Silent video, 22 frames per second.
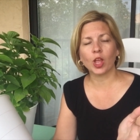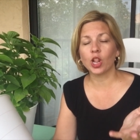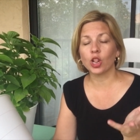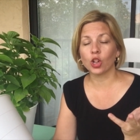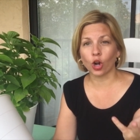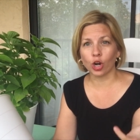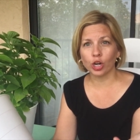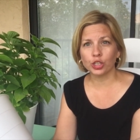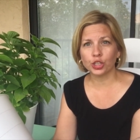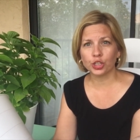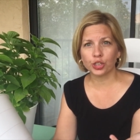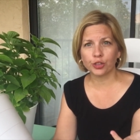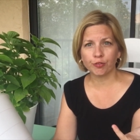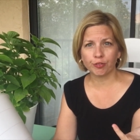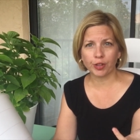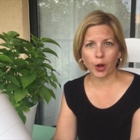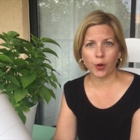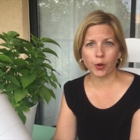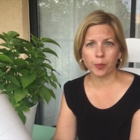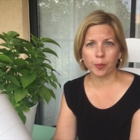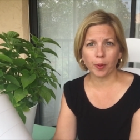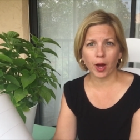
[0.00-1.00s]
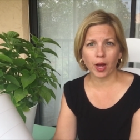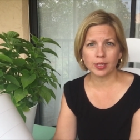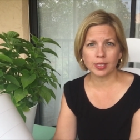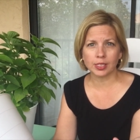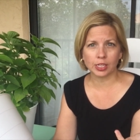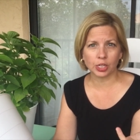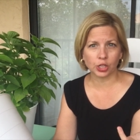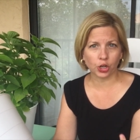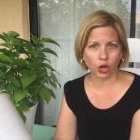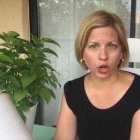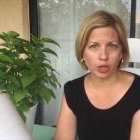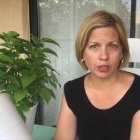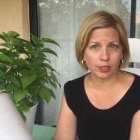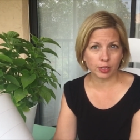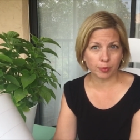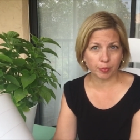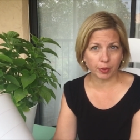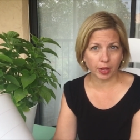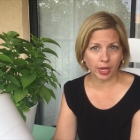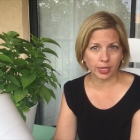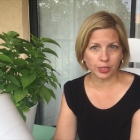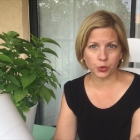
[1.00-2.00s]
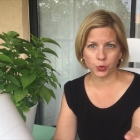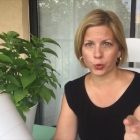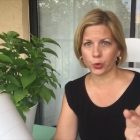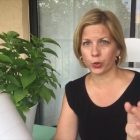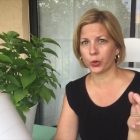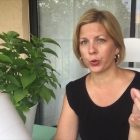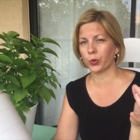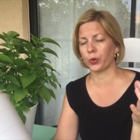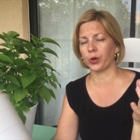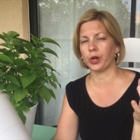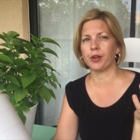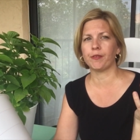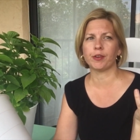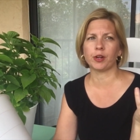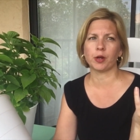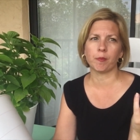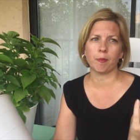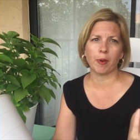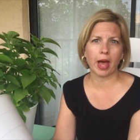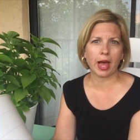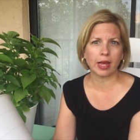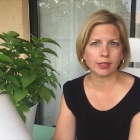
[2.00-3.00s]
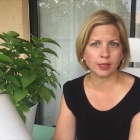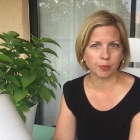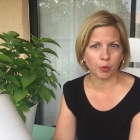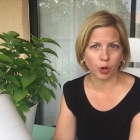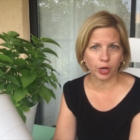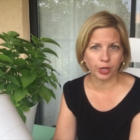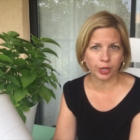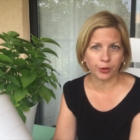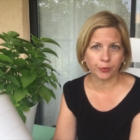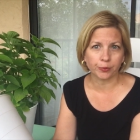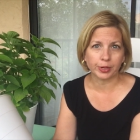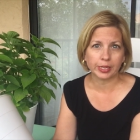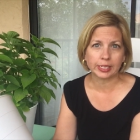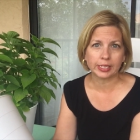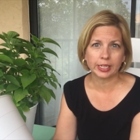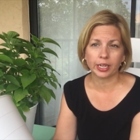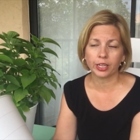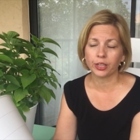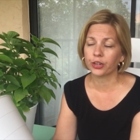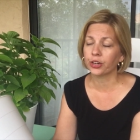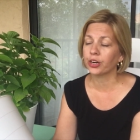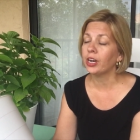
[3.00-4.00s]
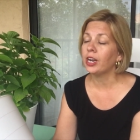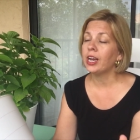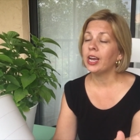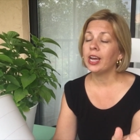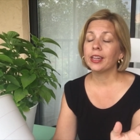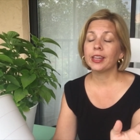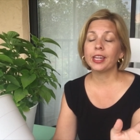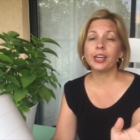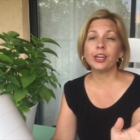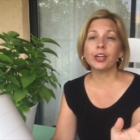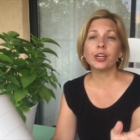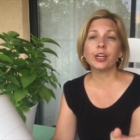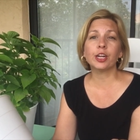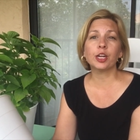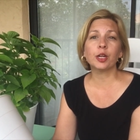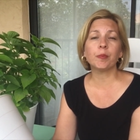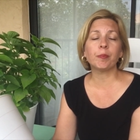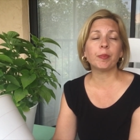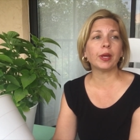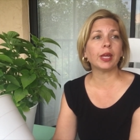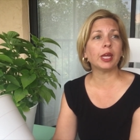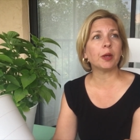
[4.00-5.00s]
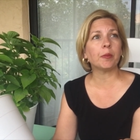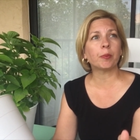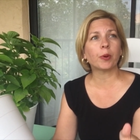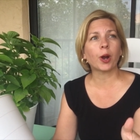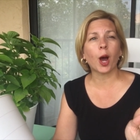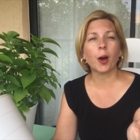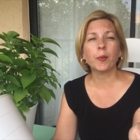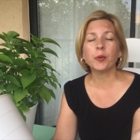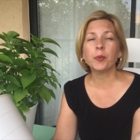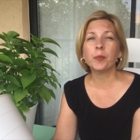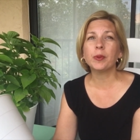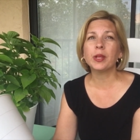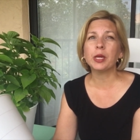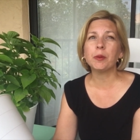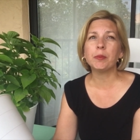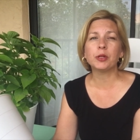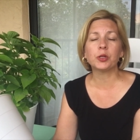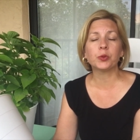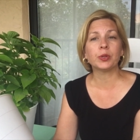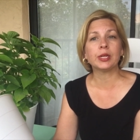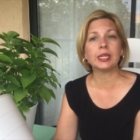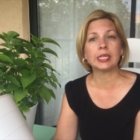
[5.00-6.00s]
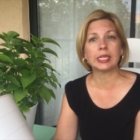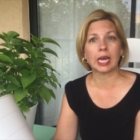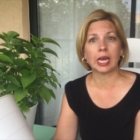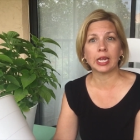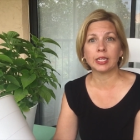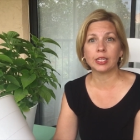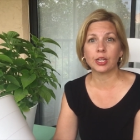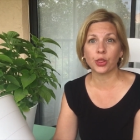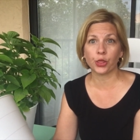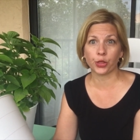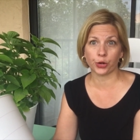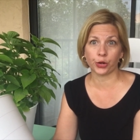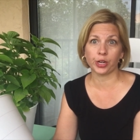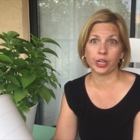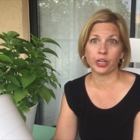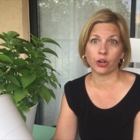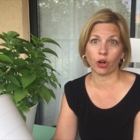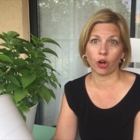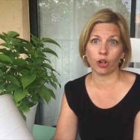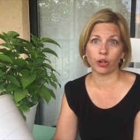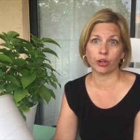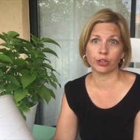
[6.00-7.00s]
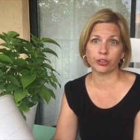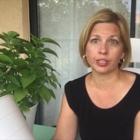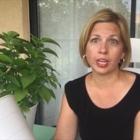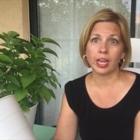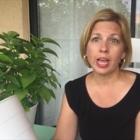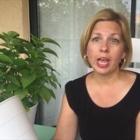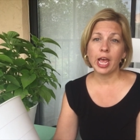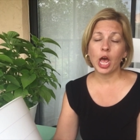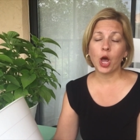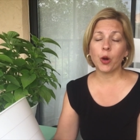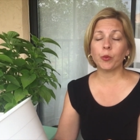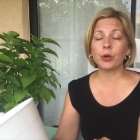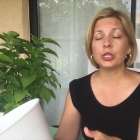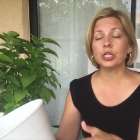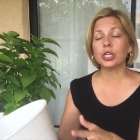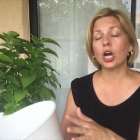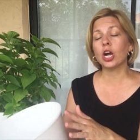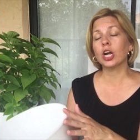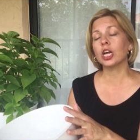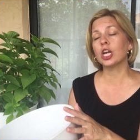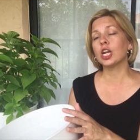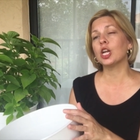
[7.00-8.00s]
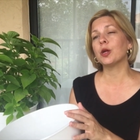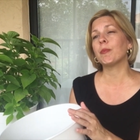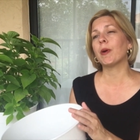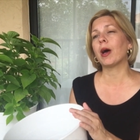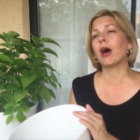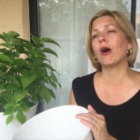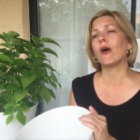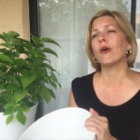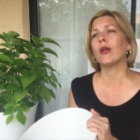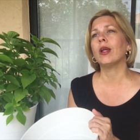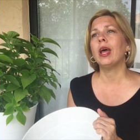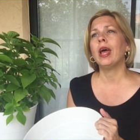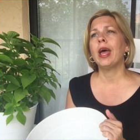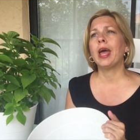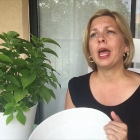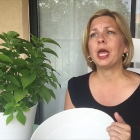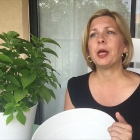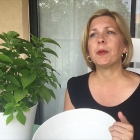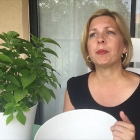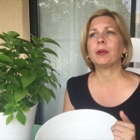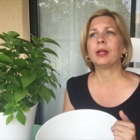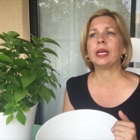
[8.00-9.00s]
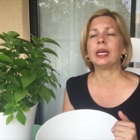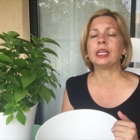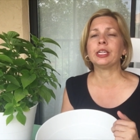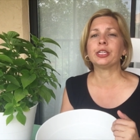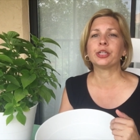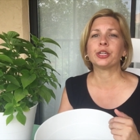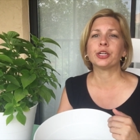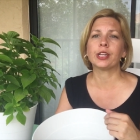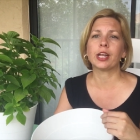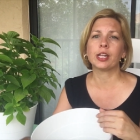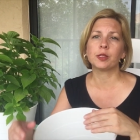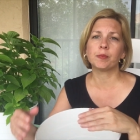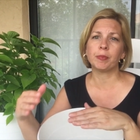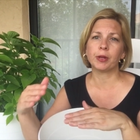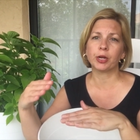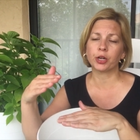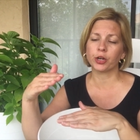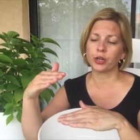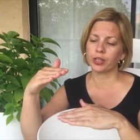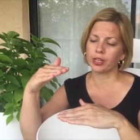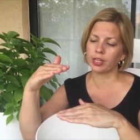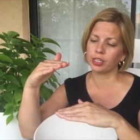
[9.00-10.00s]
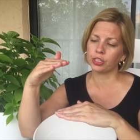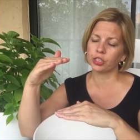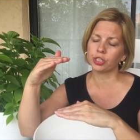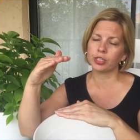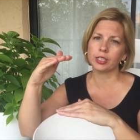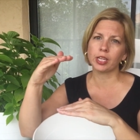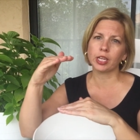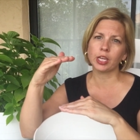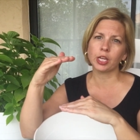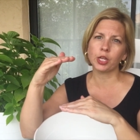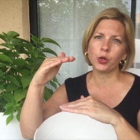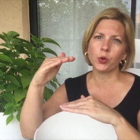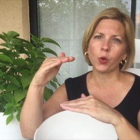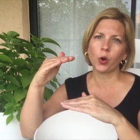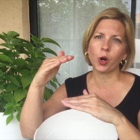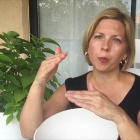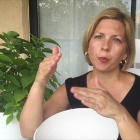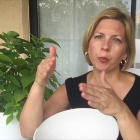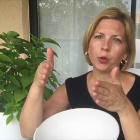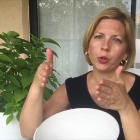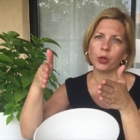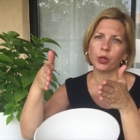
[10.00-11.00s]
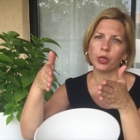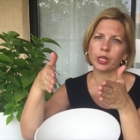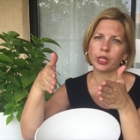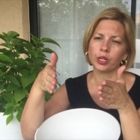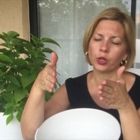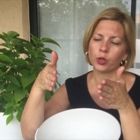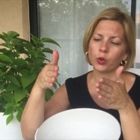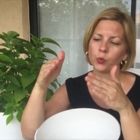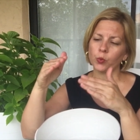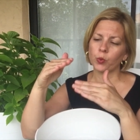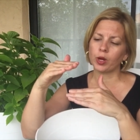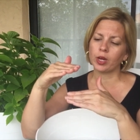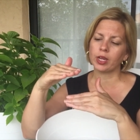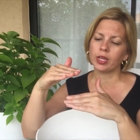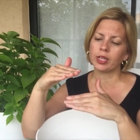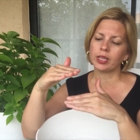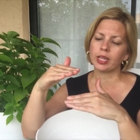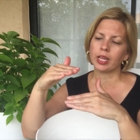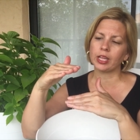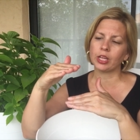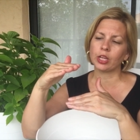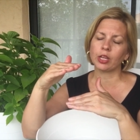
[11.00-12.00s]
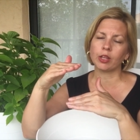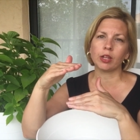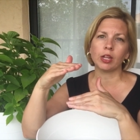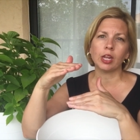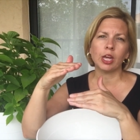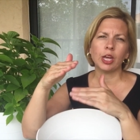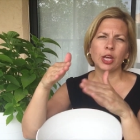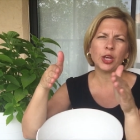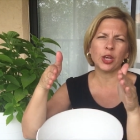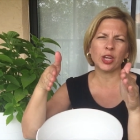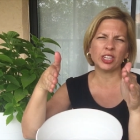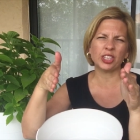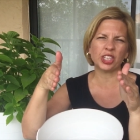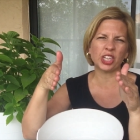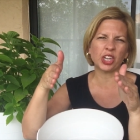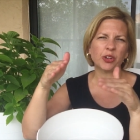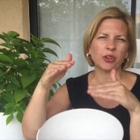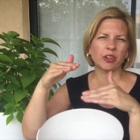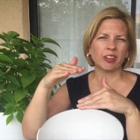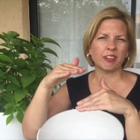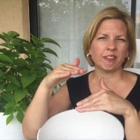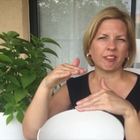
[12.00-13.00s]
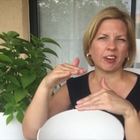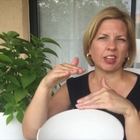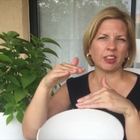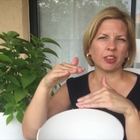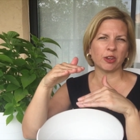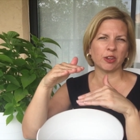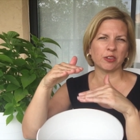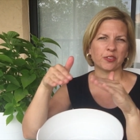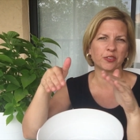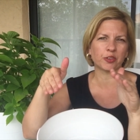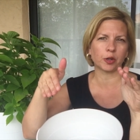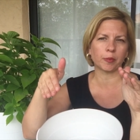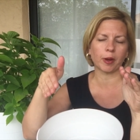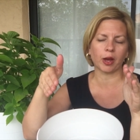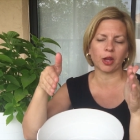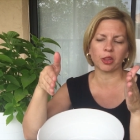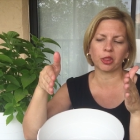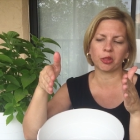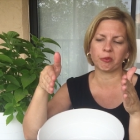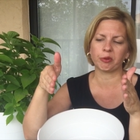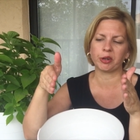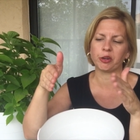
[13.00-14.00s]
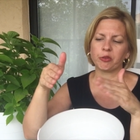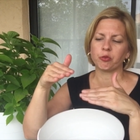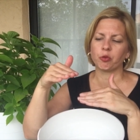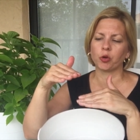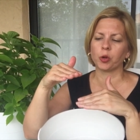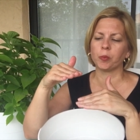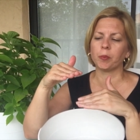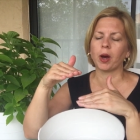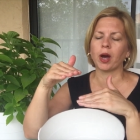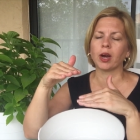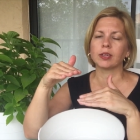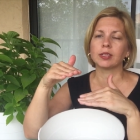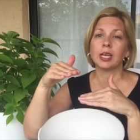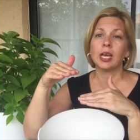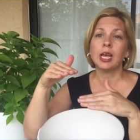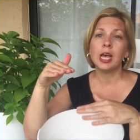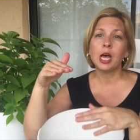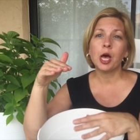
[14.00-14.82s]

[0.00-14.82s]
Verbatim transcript: larger flower pots in a garden supply store or even a mass market retailer, they're gonna be probably between $10 to $30. And we're talking about a planter that's bigger than just like a normal little one that you can generally find those for about $3 or $4.